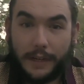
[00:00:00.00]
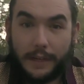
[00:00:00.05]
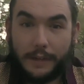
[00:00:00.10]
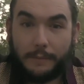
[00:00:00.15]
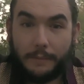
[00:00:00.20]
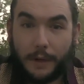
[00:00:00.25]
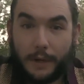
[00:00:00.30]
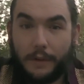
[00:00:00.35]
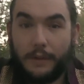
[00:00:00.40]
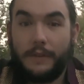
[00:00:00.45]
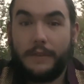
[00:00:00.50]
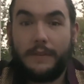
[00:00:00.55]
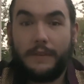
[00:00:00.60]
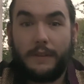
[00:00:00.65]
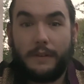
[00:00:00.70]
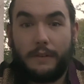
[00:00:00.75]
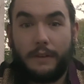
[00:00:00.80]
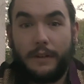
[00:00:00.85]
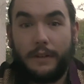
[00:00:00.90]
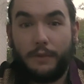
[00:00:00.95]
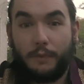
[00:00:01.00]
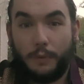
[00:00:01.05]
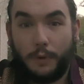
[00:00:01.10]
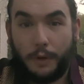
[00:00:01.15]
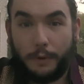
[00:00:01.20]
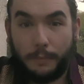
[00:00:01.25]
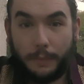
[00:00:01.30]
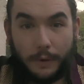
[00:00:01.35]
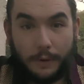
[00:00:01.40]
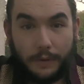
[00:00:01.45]
and modernist theories
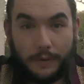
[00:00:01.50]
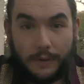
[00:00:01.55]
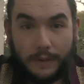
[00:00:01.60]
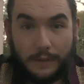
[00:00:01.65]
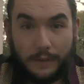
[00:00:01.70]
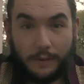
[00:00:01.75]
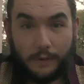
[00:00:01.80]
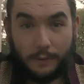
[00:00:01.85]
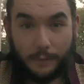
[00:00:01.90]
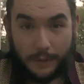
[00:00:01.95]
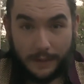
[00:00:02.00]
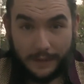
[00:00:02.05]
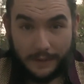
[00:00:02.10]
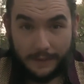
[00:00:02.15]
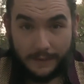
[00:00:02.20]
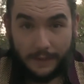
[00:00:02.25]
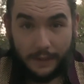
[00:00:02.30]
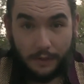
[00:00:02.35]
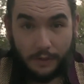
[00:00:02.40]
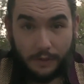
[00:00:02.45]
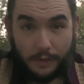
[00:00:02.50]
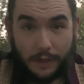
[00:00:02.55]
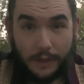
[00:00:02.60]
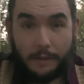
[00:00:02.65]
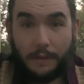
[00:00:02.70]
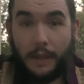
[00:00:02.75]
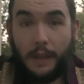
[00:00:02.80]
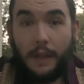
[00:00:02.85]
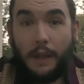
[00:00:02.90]
were birthed in the 20th century,